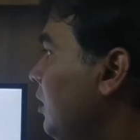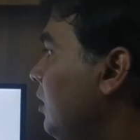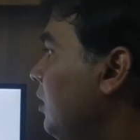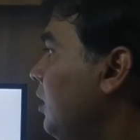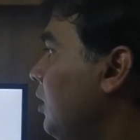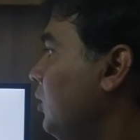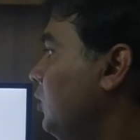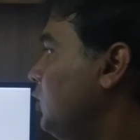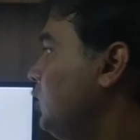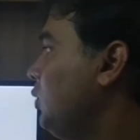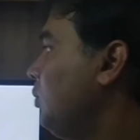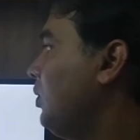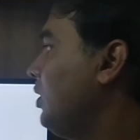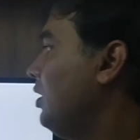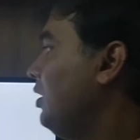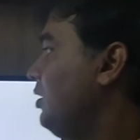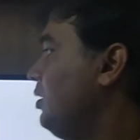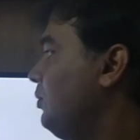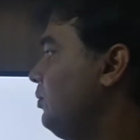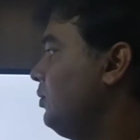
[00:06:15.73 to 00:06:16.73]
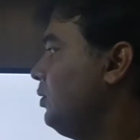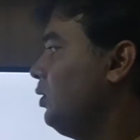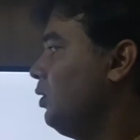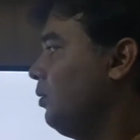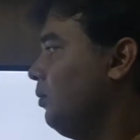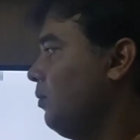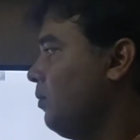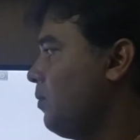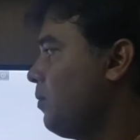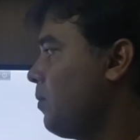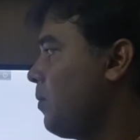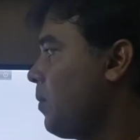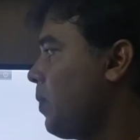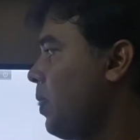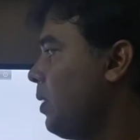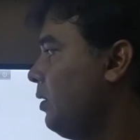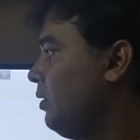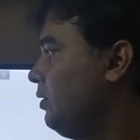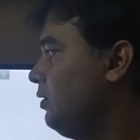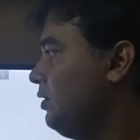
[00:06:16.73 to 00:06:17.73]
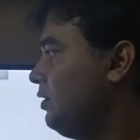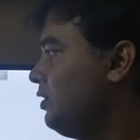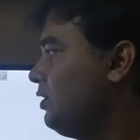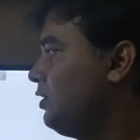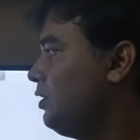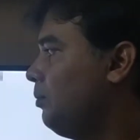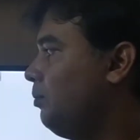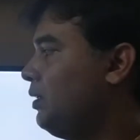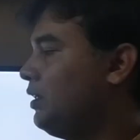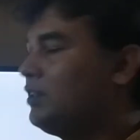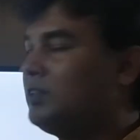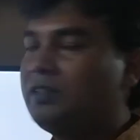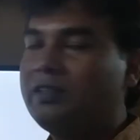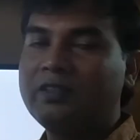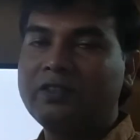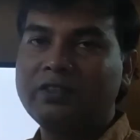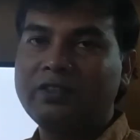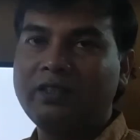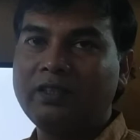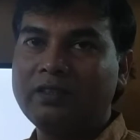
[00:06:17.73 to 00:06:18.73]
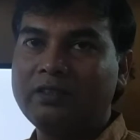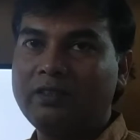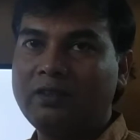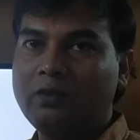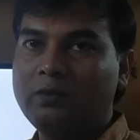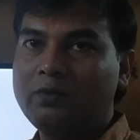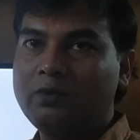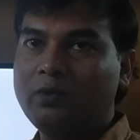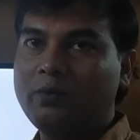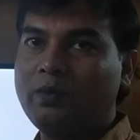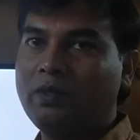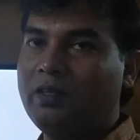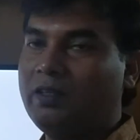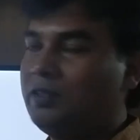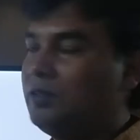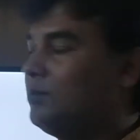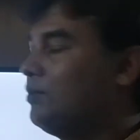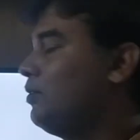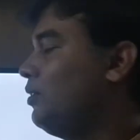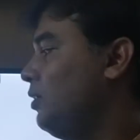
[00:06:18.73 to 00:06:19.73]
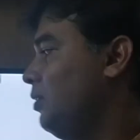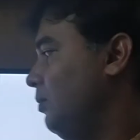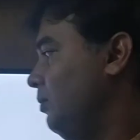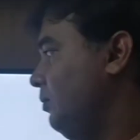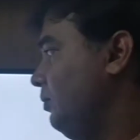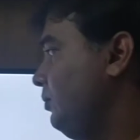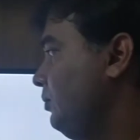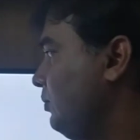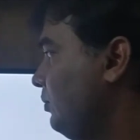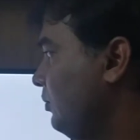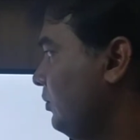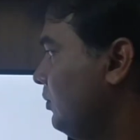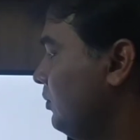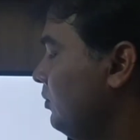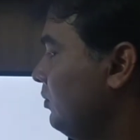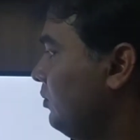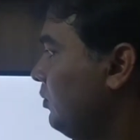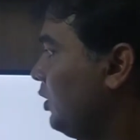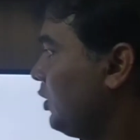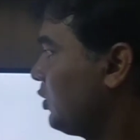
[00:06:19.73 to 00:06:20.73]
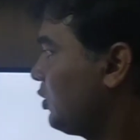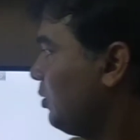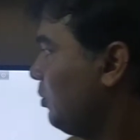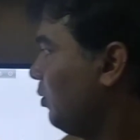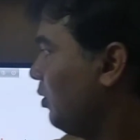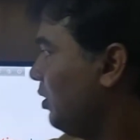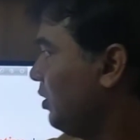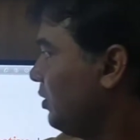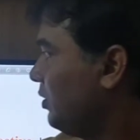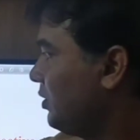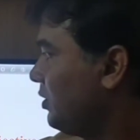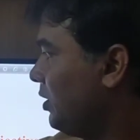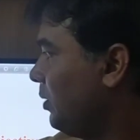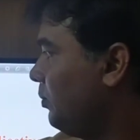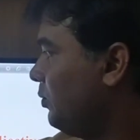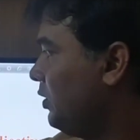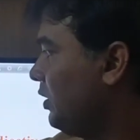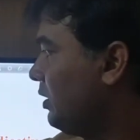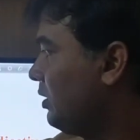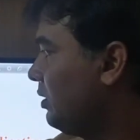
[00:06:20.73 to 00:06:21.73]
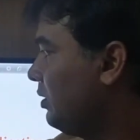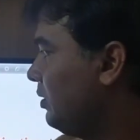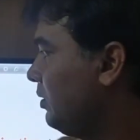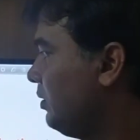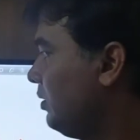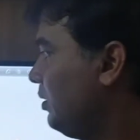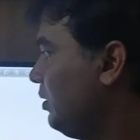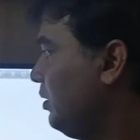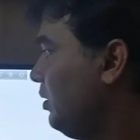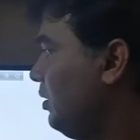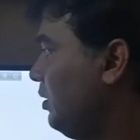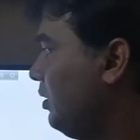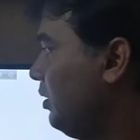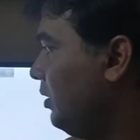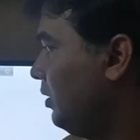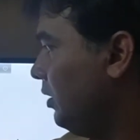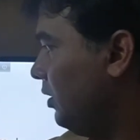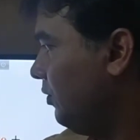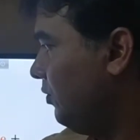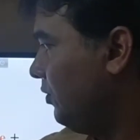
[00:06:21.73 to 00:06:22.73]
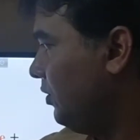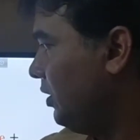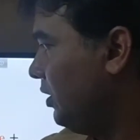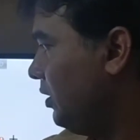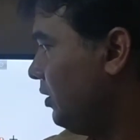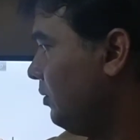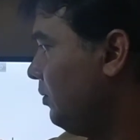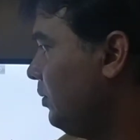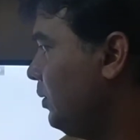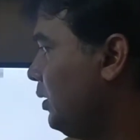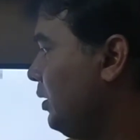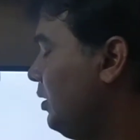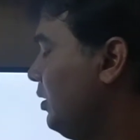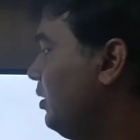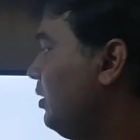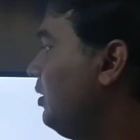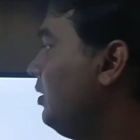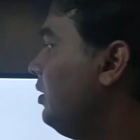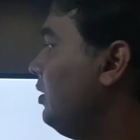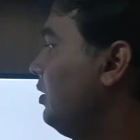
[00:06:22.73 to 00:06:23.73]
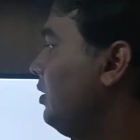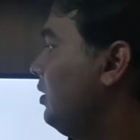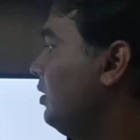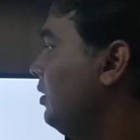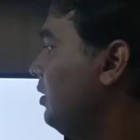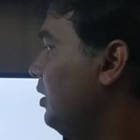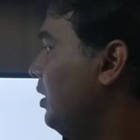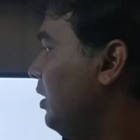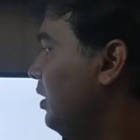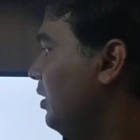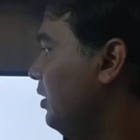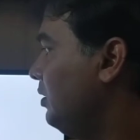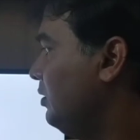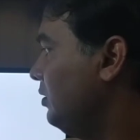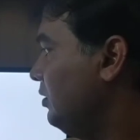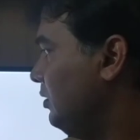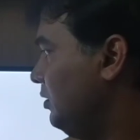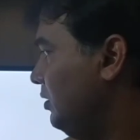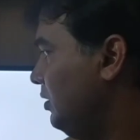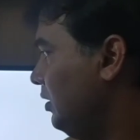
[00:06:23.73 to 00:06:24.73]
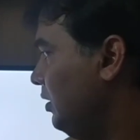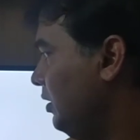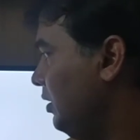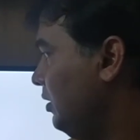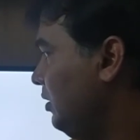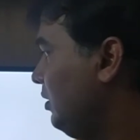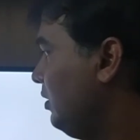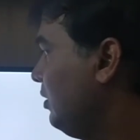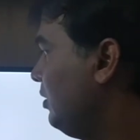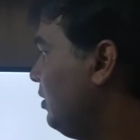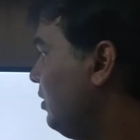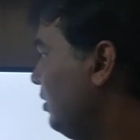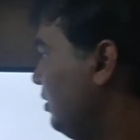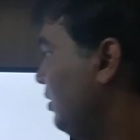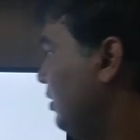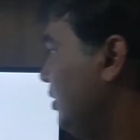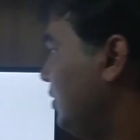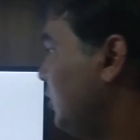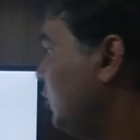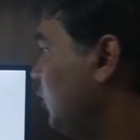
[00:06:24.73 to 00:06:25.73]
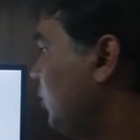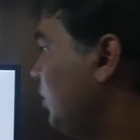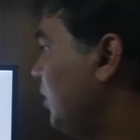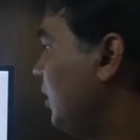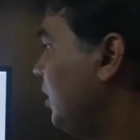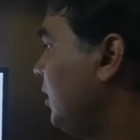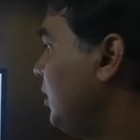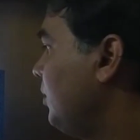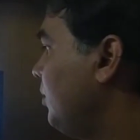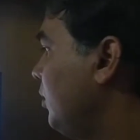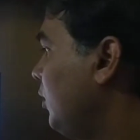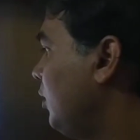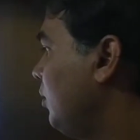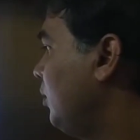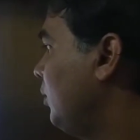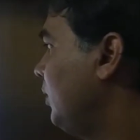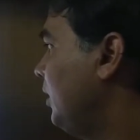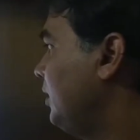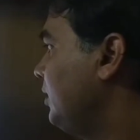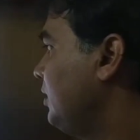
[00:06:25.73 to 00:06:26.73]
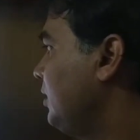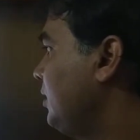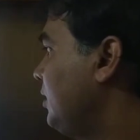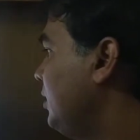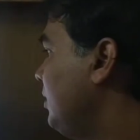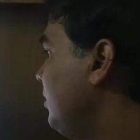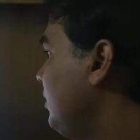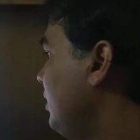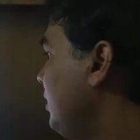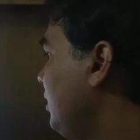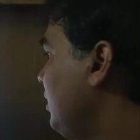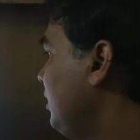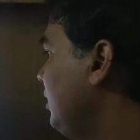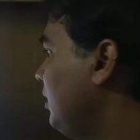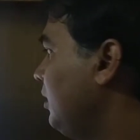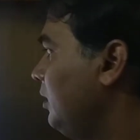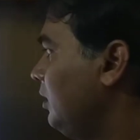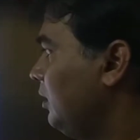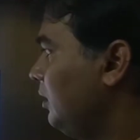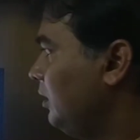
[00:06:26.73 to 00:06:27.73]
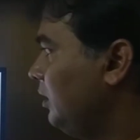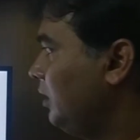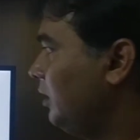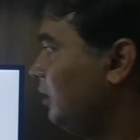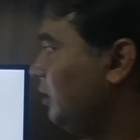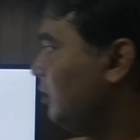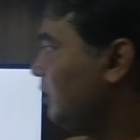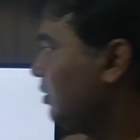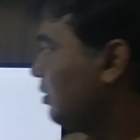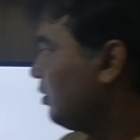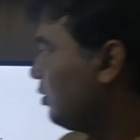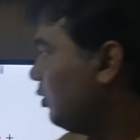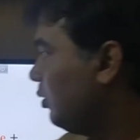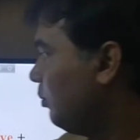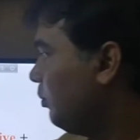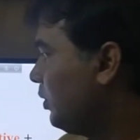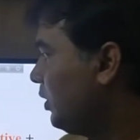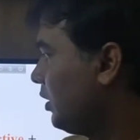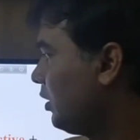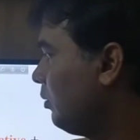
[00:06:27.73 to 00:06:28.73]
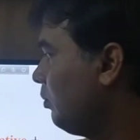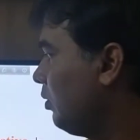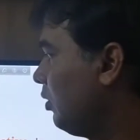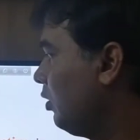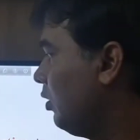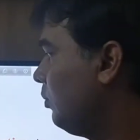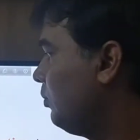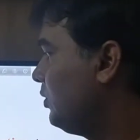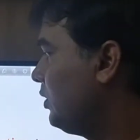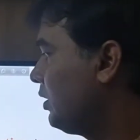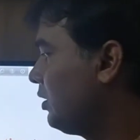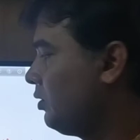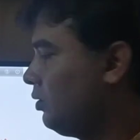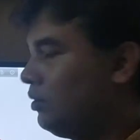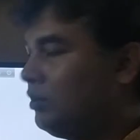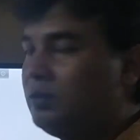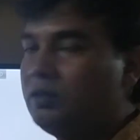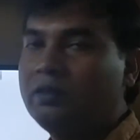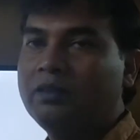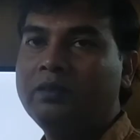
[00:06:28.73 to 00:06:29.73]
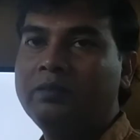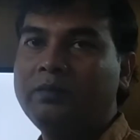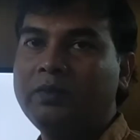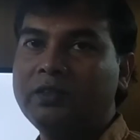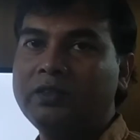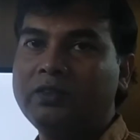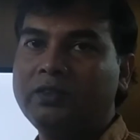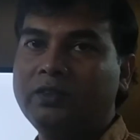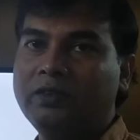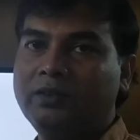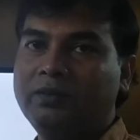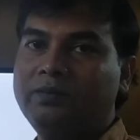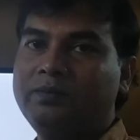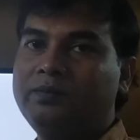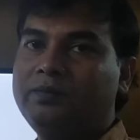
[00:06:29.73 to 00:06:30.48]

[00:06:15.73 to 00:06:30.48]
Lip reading: Now, superlative form. This is the basic structure of superlative form. First of all, subject, then verb, then the, then superlative form of adjective, then comparable object or person.